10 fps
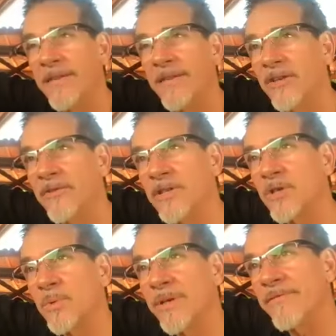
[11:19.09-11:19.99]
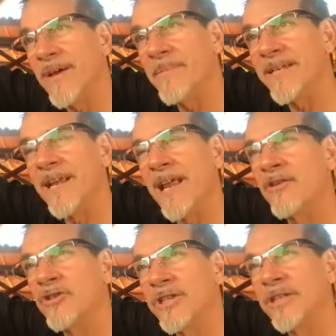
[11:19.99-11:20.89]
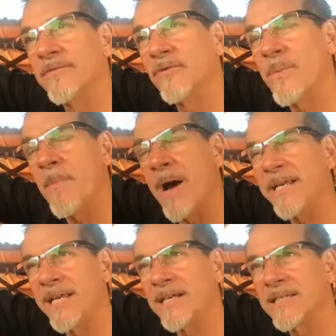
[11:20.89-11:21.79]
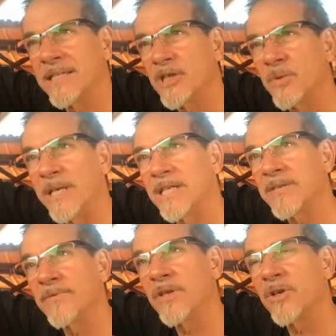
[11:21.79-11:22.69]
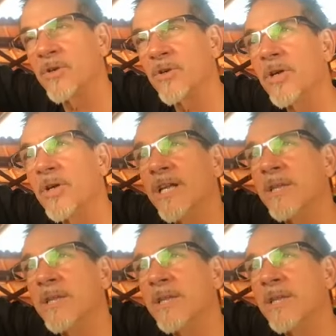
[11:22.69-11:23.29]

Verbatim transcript: Thank you for the sweet feminine energy, for reminding us the sweetness of the girl,